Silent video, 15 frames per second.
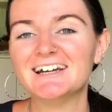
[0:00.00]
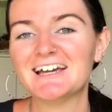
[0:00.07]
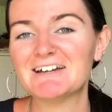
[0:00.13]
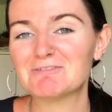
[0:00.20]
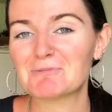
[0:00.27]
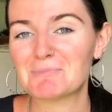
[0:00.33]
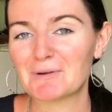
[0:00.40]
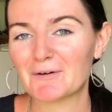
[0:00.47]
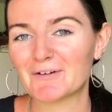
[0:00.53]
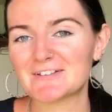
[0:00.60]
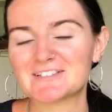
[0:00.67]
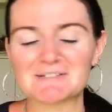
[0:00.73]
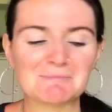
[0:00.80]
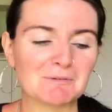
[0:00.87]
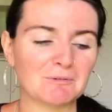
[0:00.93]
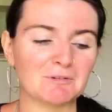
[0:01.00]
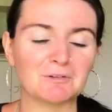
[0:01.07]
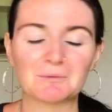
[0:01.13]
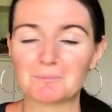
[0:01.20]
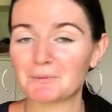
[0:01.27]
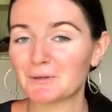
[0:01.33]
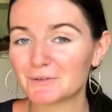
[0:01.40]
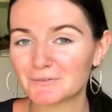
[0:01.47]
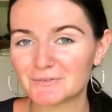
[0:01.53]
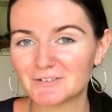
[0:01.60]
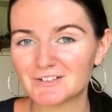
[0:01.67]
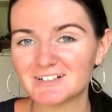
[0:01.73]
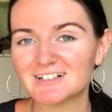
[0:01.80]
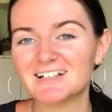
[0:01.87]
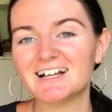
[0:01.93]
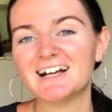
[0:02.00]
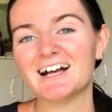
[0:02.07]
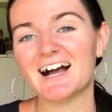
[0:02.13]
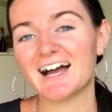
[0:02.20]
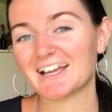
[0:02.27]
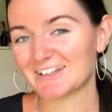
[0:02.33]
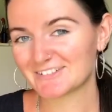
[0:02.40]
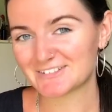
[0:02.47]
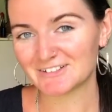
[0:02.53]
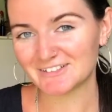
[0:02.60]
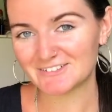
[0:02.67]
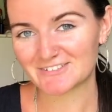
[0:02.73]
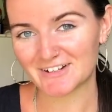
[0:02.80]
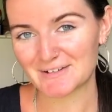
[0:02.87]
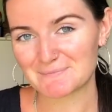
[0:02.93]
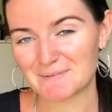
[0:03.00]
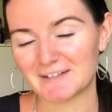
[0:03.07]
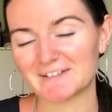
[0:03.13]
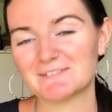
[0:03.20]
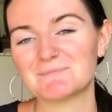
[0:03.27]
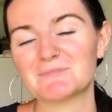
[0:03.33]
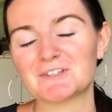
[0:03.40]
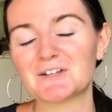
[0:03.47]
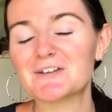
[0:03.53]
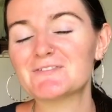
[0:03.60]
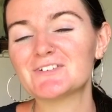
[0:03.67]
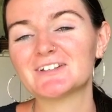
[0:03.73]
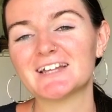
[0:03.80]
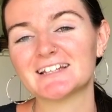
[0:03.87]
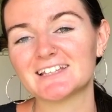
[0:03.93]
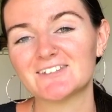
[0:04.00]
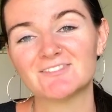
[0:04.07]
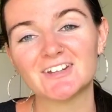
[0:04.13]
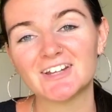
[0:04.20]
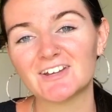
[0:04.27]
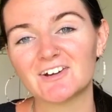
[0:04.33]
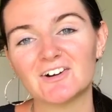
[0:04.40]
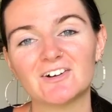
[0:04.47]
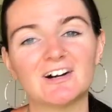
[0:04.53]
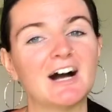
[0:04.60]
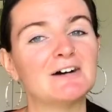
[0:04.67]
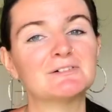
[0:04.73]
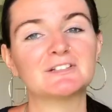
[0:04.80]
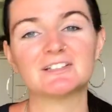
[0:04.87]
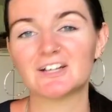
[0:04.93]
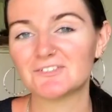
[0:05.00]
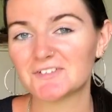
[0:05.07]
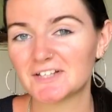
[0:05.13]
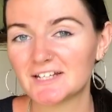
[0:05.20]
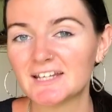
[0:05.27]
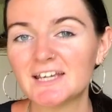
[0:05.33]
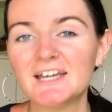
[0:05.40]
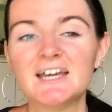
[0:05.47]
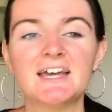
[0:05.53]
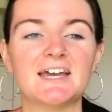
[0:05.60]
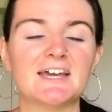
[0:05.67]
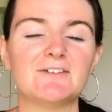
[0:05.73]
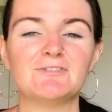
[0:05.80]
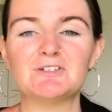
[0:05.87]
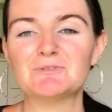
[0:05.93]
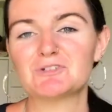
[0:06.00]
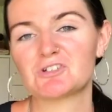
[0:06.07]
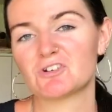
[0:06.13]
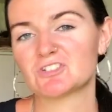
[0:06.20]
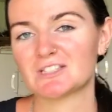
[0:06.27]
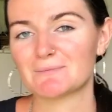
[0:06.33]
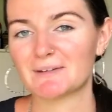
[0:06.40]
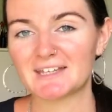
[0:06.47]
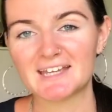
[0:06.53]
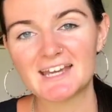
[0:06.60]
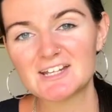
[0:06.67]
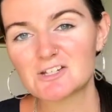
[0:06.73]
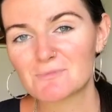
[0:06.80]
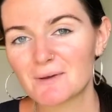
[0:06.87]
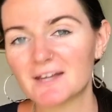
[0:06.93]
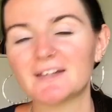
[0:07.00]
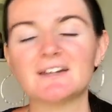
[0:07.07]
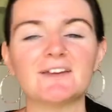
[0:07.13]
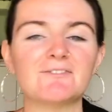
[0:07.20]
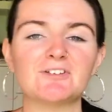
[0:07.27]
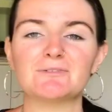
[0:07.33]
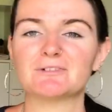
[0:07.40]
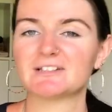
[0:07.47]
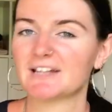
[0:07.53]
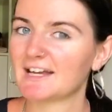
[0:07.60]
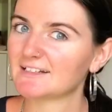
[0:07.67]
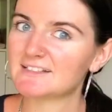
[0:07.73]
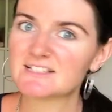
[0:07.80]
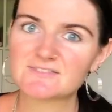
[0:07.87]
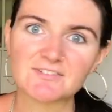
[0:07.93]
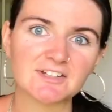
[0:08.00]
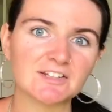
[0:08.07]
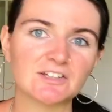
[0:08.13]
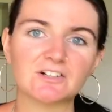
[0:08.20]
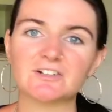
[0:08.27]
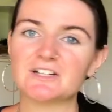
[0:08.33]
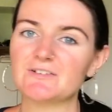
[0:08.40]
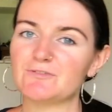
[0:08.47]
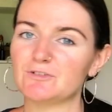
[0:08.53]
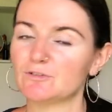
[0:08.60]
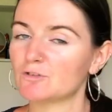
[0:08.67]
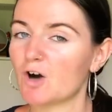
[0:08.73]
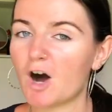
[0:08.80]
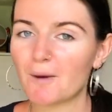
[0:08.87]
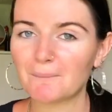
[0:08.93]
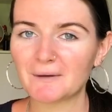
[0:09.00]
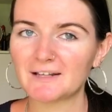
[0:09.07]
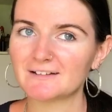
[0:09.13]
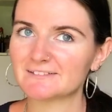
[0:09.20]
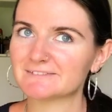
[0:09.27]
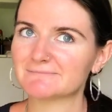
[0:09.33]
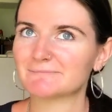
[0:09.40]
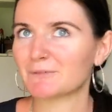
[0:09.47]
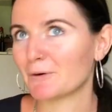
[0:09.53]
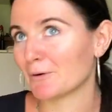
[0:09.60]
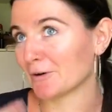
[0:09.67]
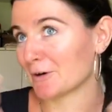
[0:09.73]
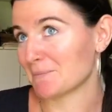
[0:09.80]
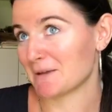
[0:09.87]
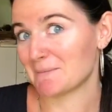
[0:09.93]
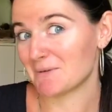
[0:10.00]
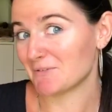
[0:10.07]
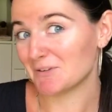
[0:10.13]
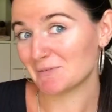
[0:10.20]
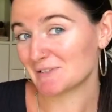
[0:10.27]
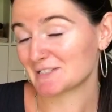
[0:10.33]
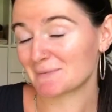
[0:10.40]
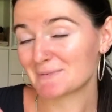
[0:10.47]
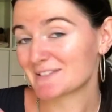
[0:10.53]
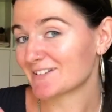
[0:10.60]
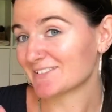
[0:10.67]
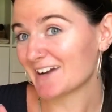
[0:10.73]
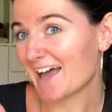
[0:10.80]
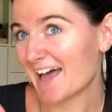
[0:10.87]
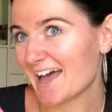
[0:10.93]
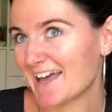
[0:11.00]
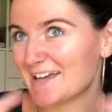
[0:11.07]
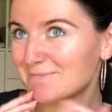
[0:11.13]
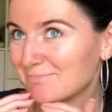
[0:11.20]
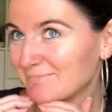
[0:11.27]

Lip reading: It would be awesome. It would look beautiful. I can totally recommend. So if you liked that video, I would love it if you would show some engagement, if you would like this video, if you comment, or maybe if you would subscribe.